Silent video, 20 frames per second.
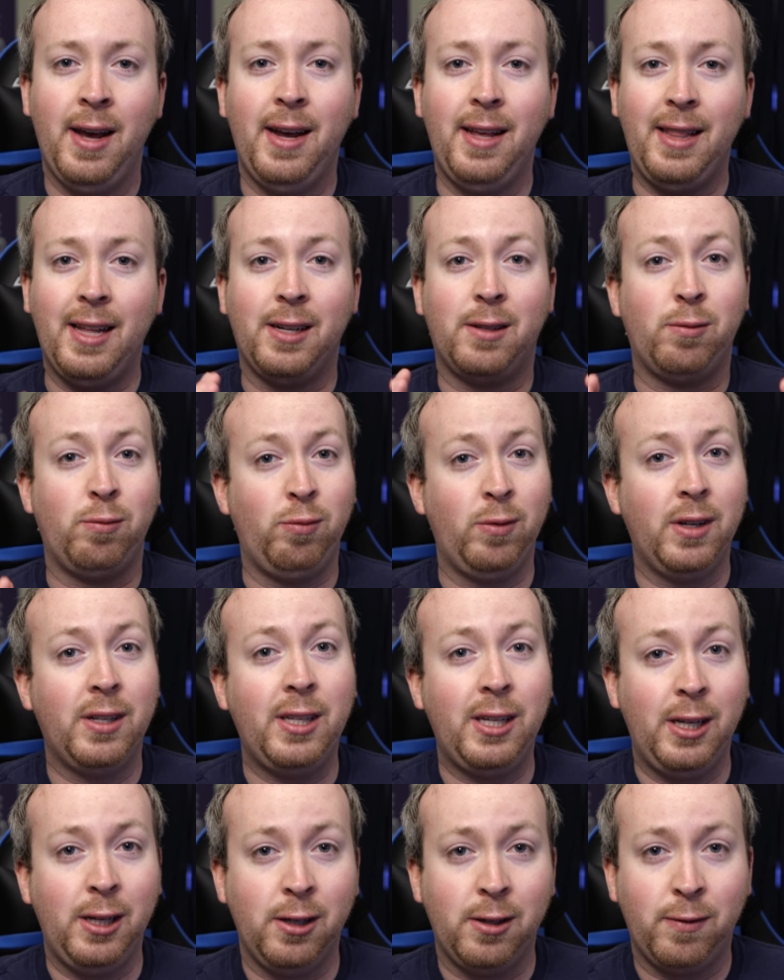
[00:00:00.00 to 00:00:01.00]
And that's
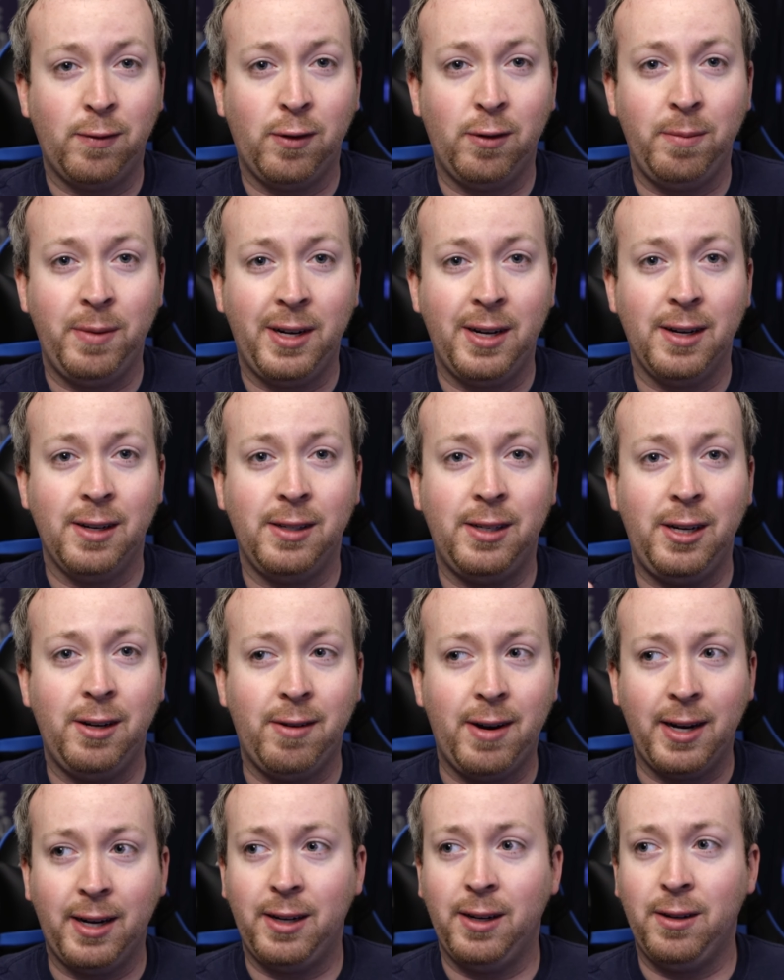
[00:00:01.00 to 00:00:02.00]
really useful because,
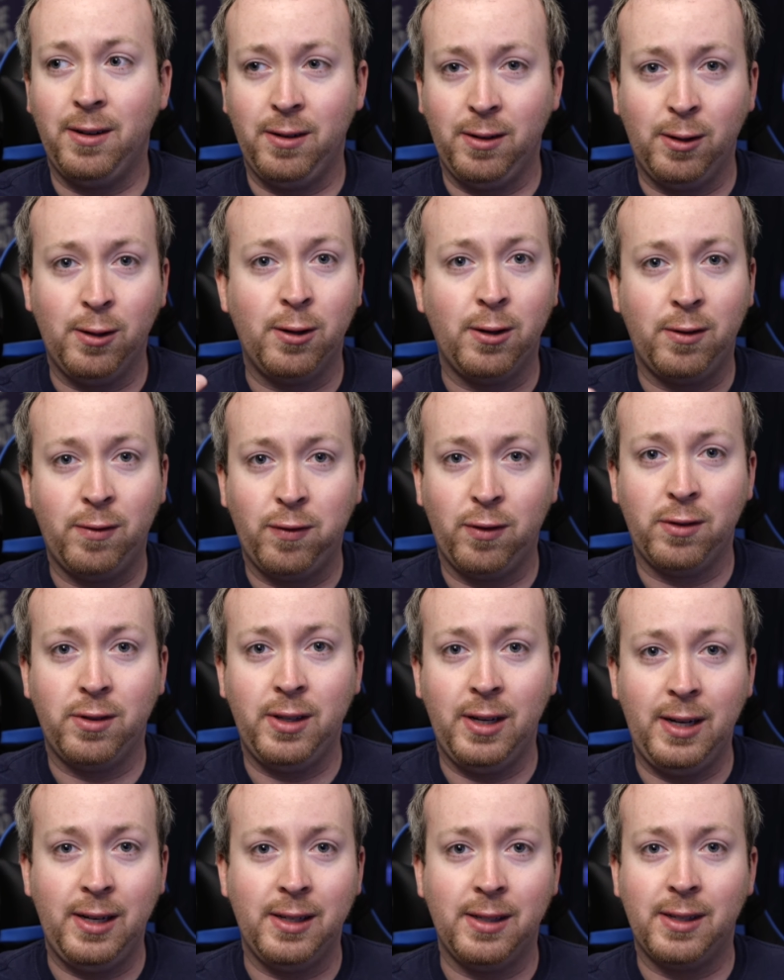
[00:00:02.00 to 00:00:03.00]
I can look for
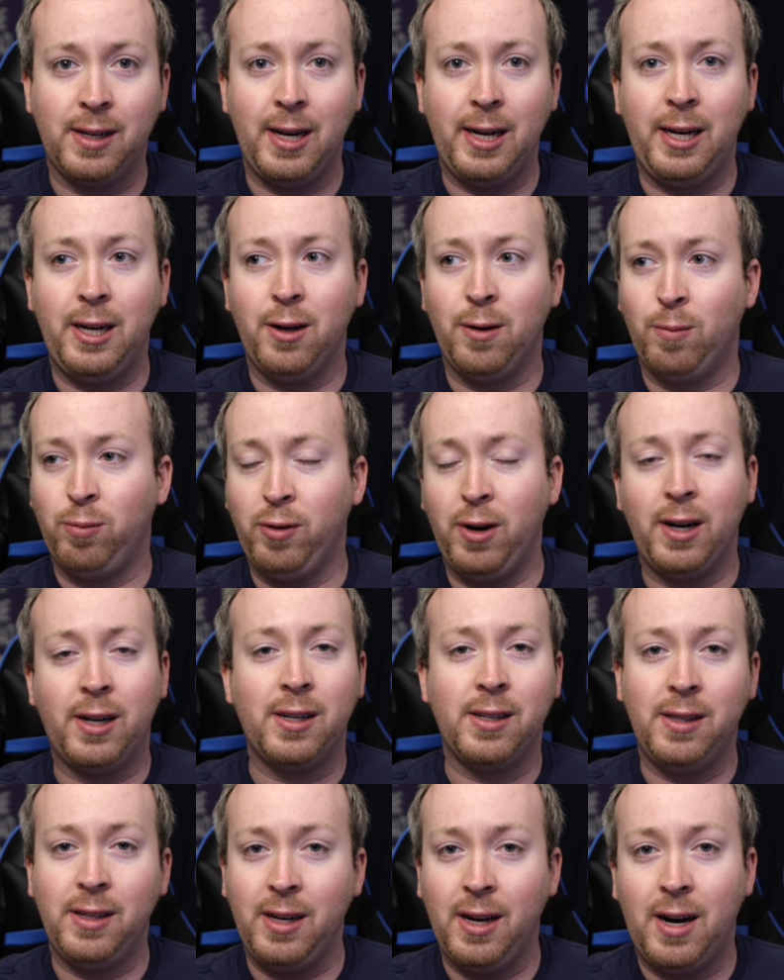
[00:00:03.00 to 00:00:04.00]
things like,
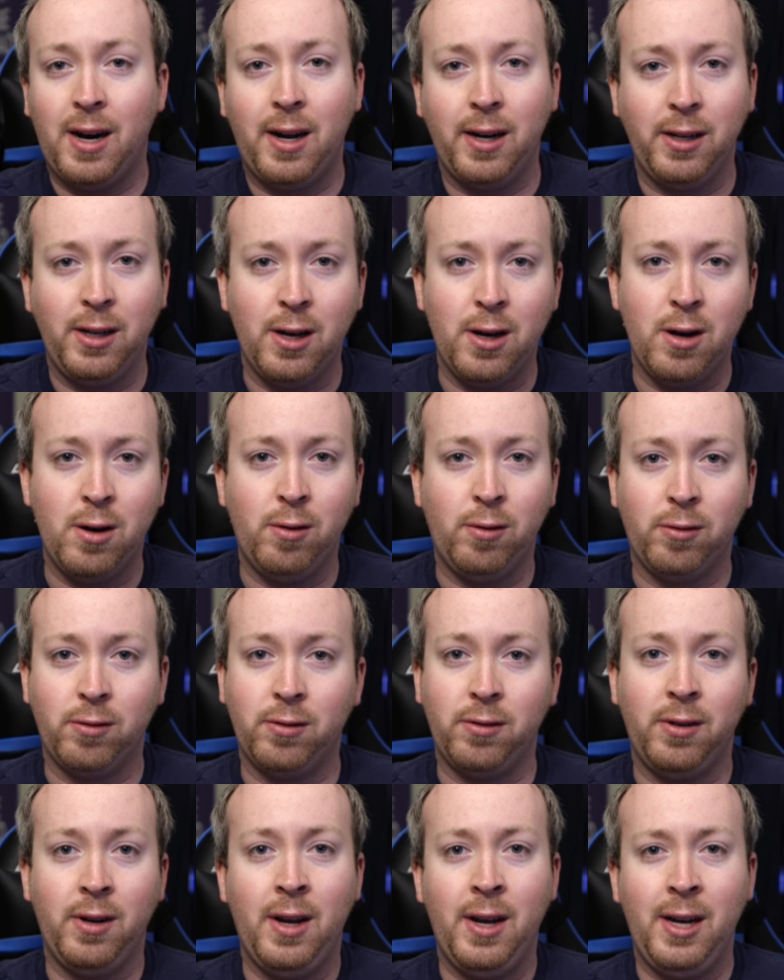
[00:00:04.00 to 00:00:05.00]
breaks on the audio,
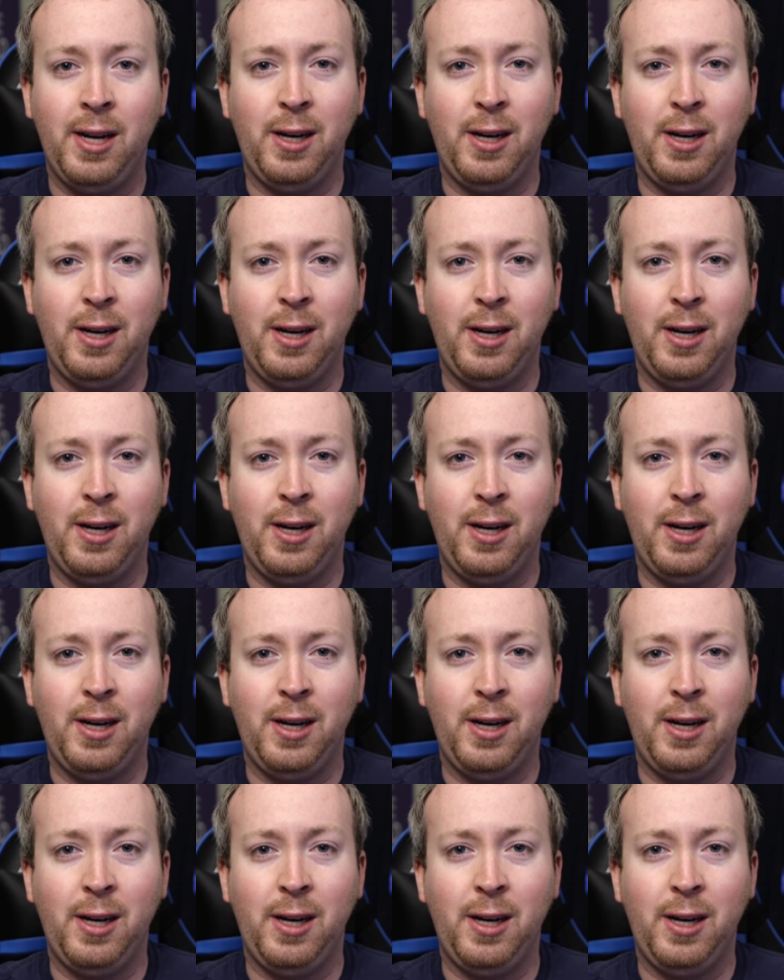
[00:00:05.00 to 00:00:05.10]
or,